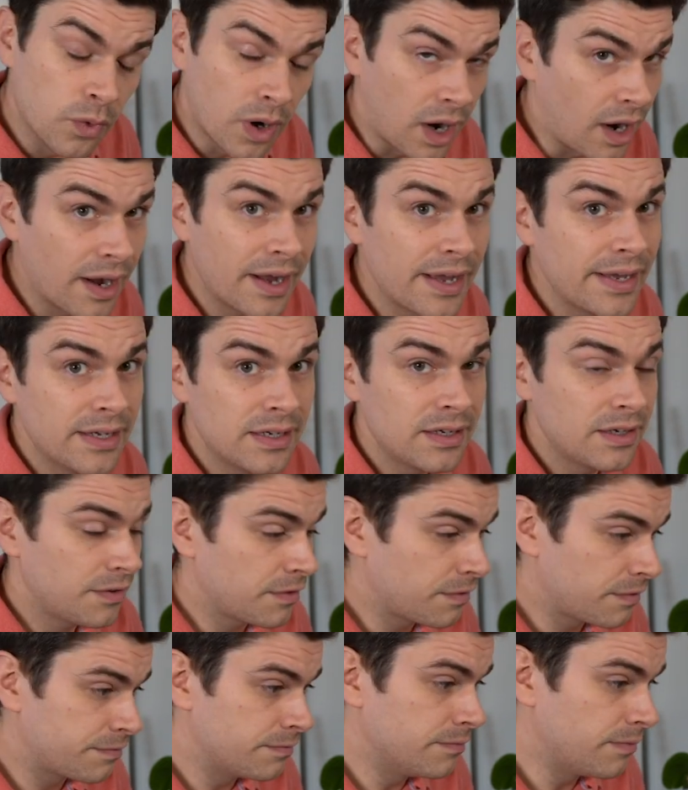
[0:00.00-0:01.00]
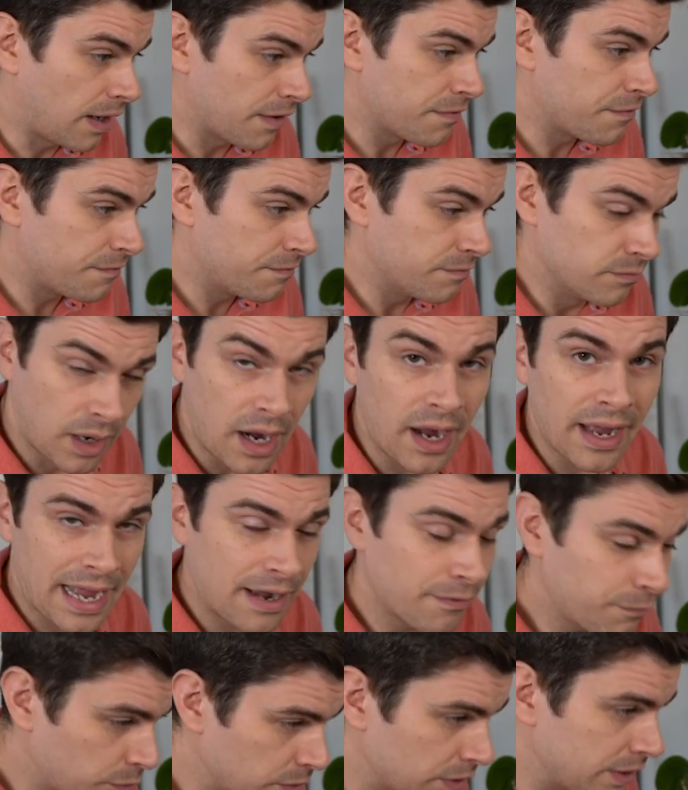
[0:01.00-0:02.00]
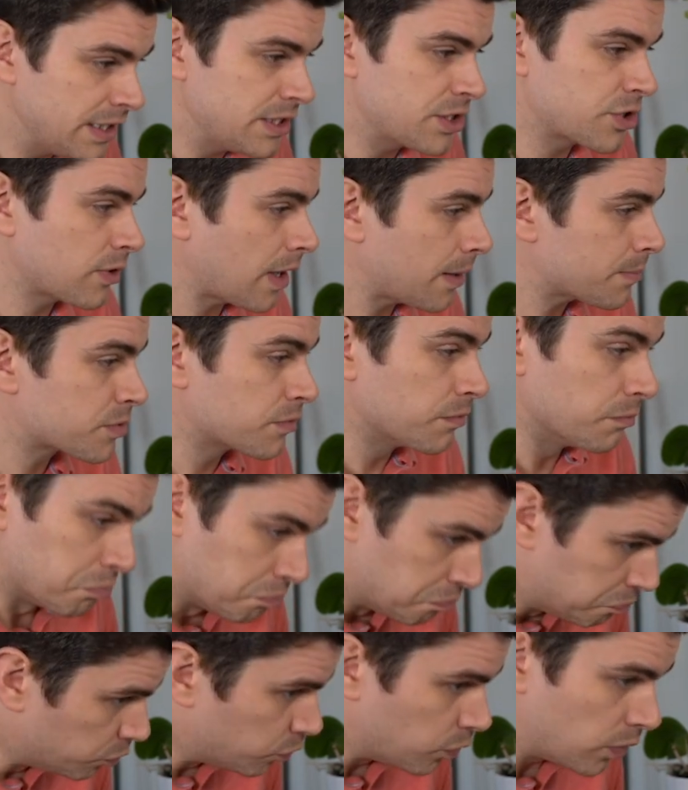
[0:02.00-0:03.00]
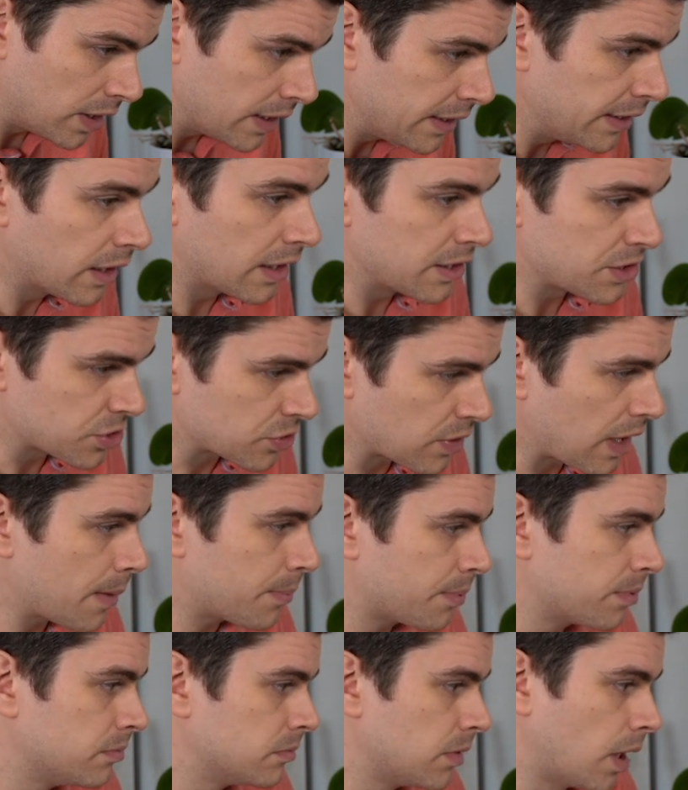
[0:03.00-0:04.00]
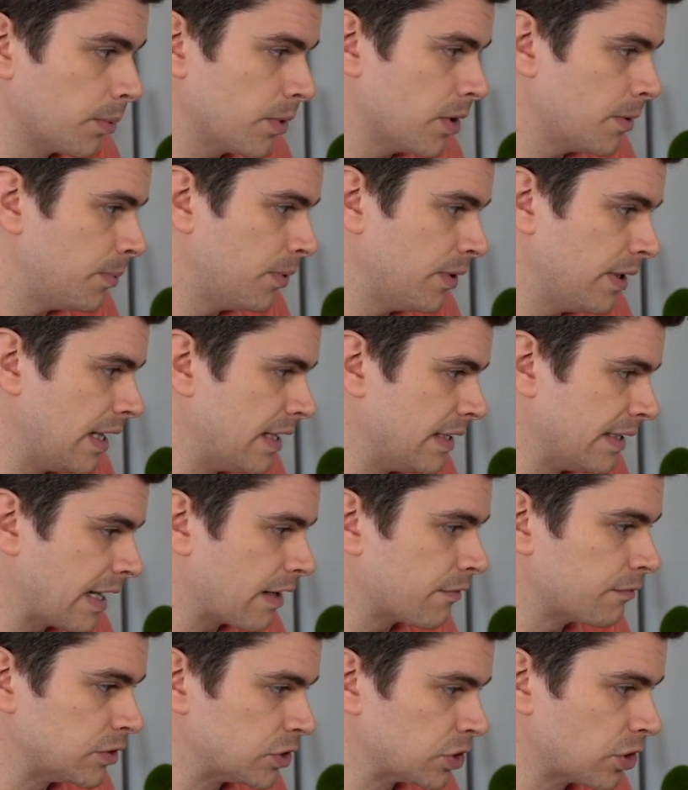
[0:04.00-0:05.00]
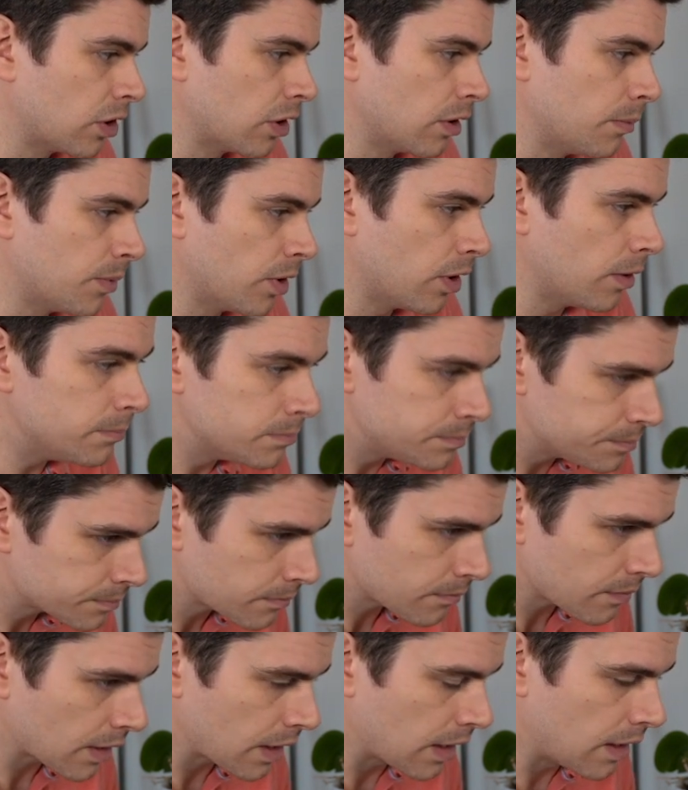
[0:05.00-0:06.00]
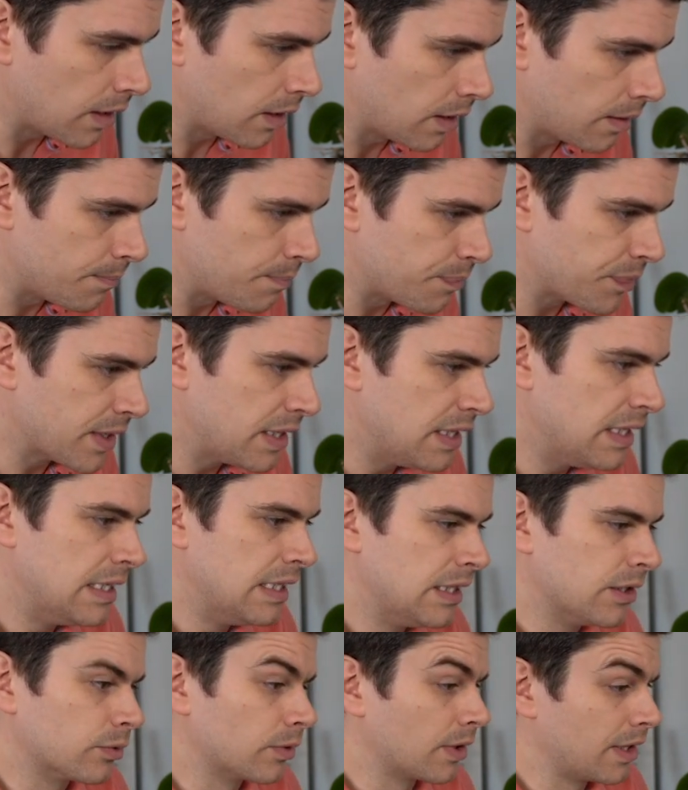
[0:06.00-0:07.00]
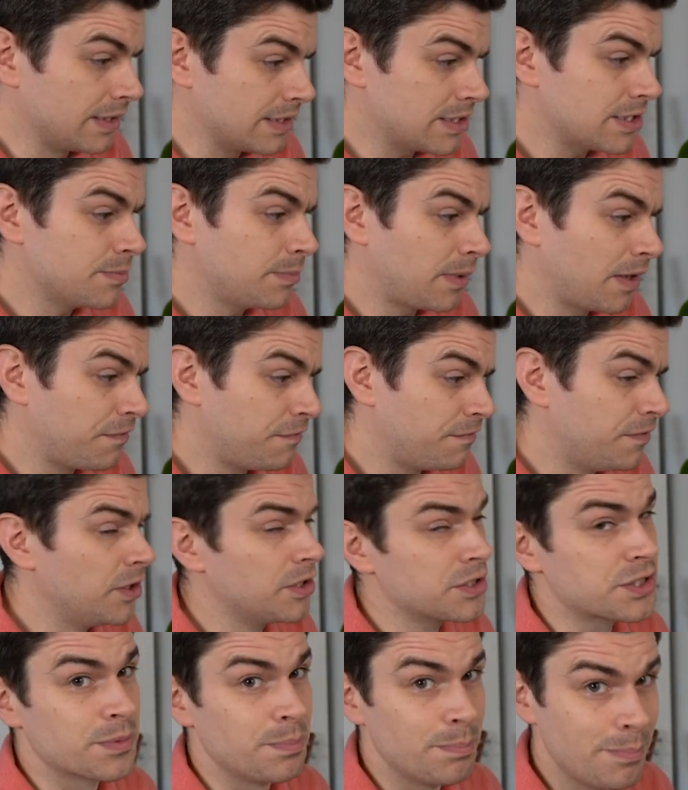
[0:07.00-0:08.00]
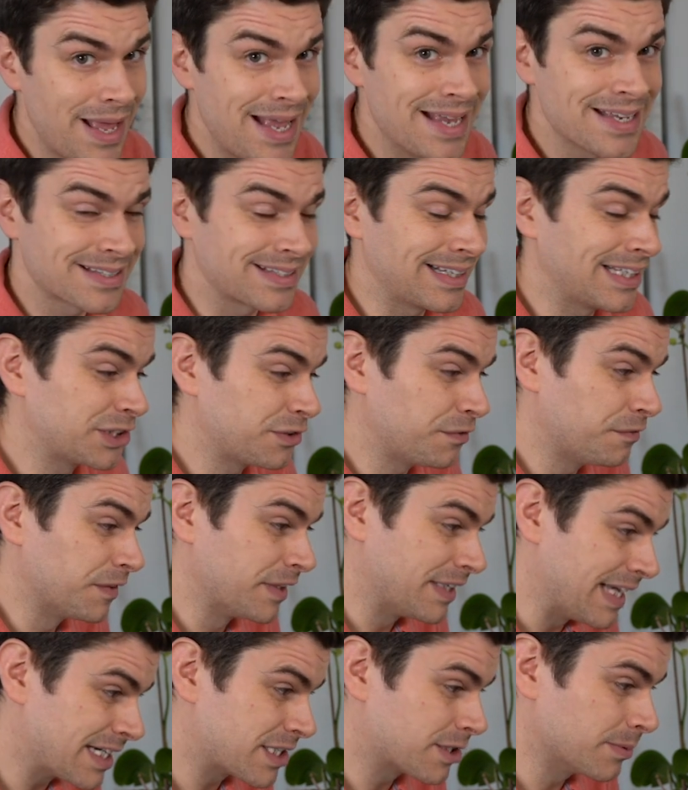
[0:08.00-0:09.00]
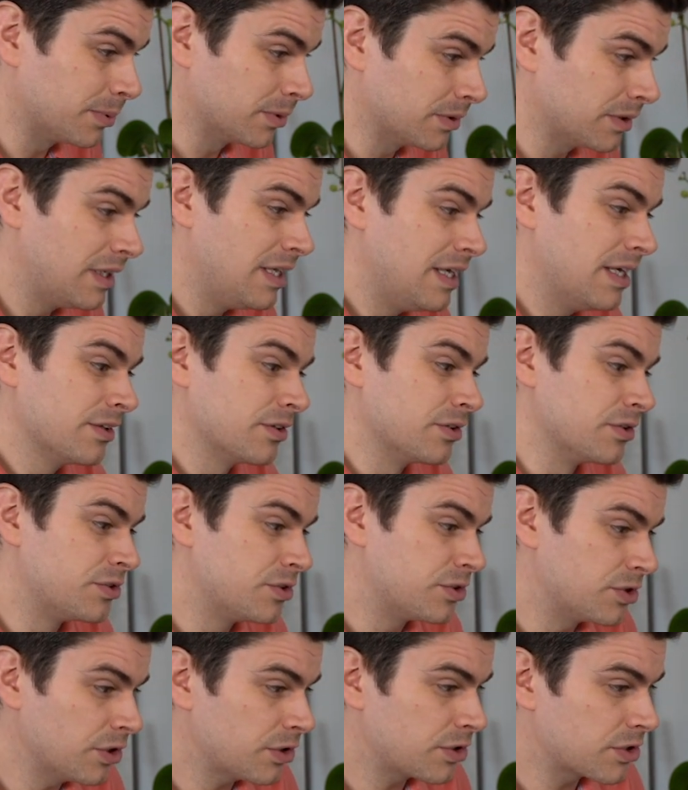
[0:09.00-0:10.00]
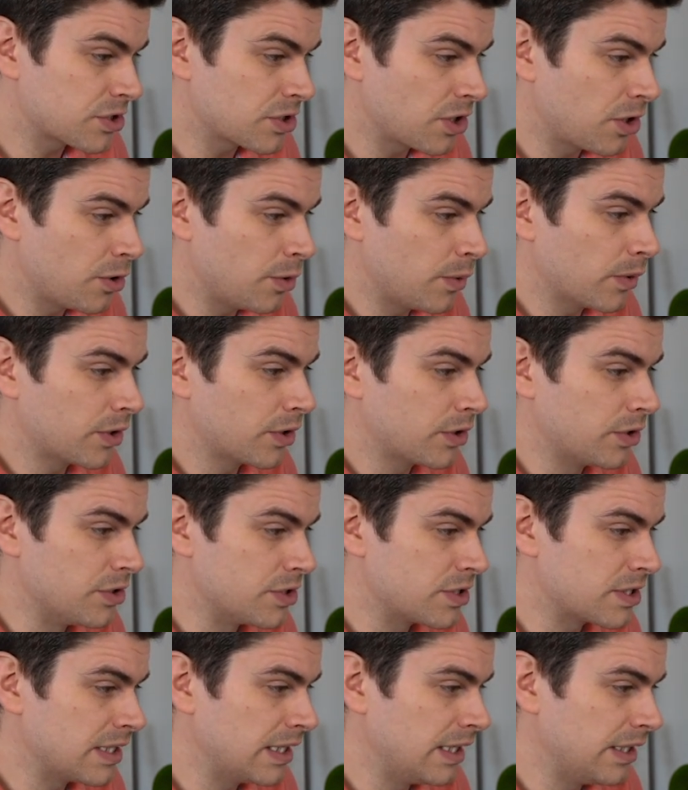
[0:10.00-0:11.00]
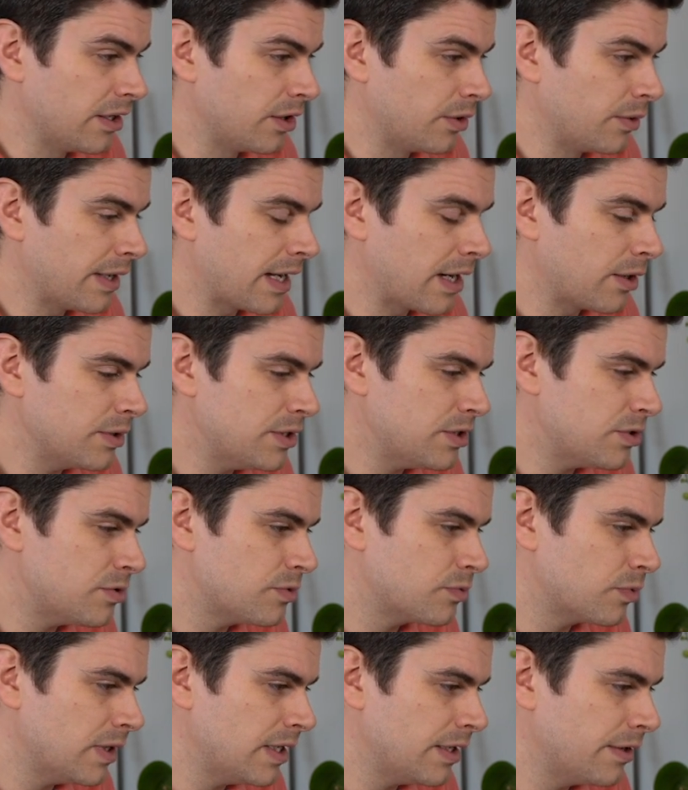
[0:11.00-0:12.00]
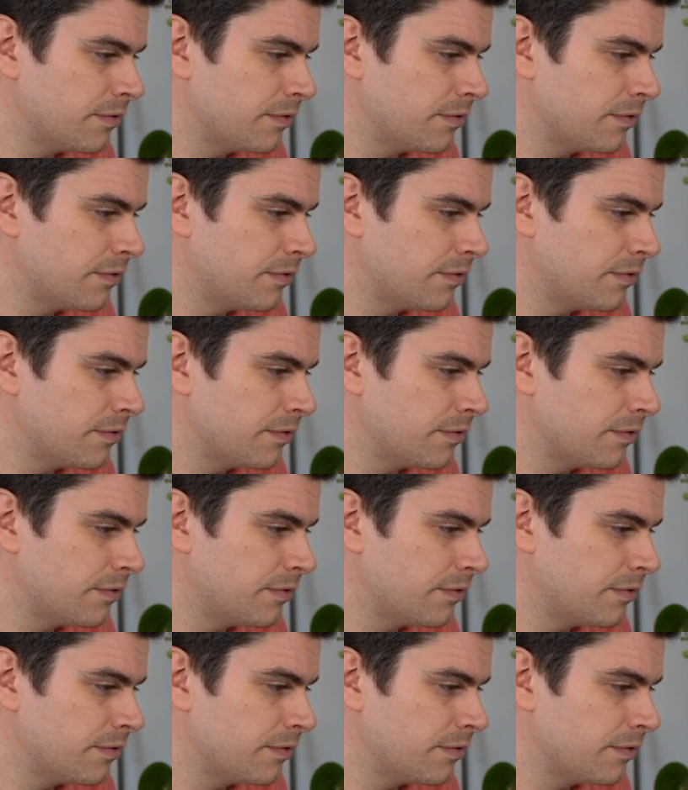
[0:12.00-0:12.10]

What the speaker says: I have one of these straps. Really nice strap. I'm going to put it in the average column though. Right, this is my first meh/forgettable. The Duxo Concilio. Now this is really